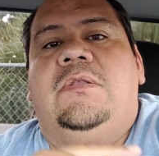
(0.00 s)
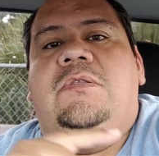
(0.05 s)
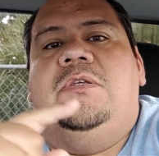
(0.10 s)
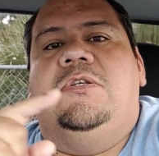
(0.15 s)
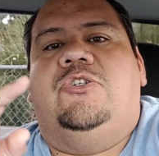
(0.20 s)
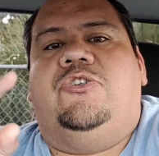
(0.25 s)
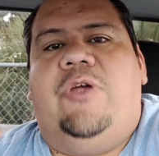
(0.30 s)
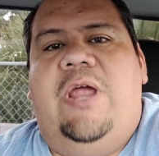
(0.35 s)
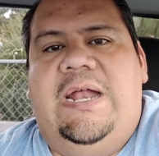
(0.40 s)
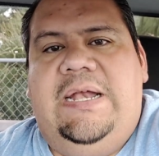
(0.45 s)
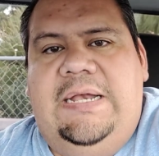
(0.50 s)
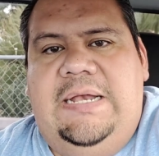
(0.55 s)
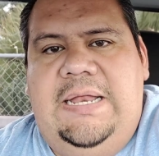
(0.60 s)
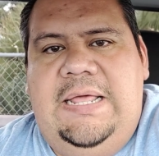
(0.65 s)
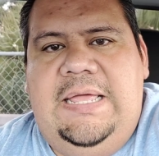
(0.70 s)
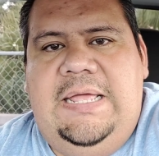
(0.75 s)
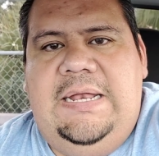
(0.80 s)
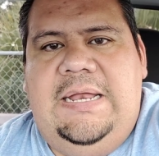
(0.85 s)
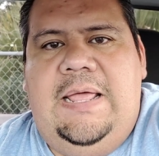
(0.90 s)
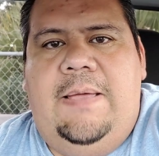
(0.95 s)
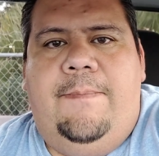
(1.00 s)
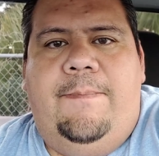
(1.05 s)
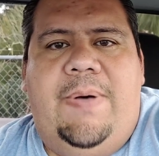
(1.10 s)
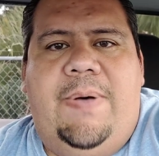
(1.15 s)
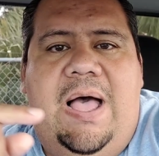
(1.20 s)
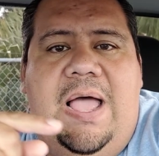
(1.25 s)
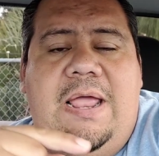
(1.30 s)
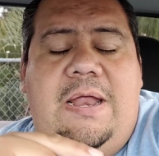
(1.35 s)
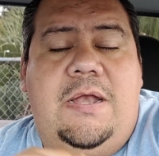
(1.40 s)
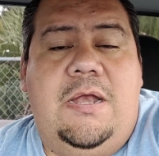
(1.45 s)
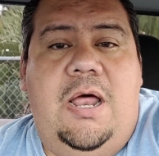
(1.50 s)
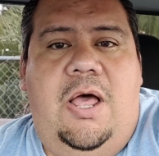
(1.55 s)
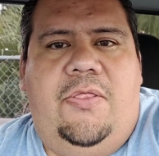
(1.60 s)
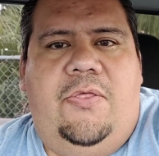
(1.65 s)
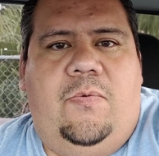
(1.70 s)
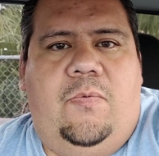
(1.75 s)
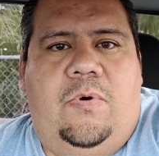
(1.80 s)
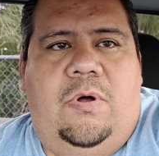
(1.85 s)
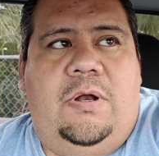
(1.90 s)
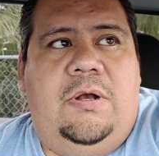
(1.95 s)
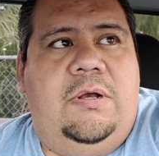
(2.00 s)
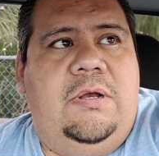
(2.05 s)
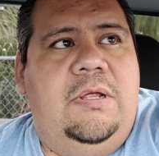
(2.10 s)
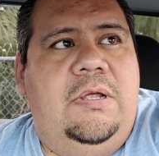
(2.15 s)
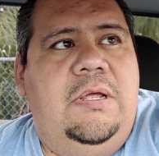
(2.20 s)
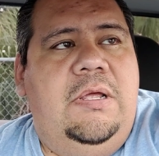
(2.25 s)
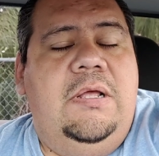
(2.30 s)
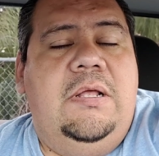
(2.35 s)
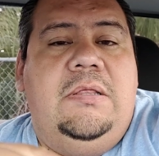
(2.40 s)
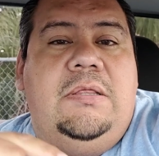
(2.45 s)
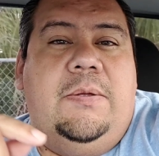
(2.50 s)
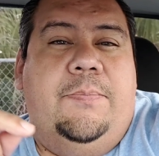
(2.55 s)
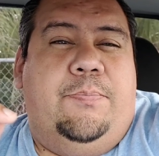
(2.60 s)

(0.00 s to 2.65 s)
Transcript: to trade it in and buy another one.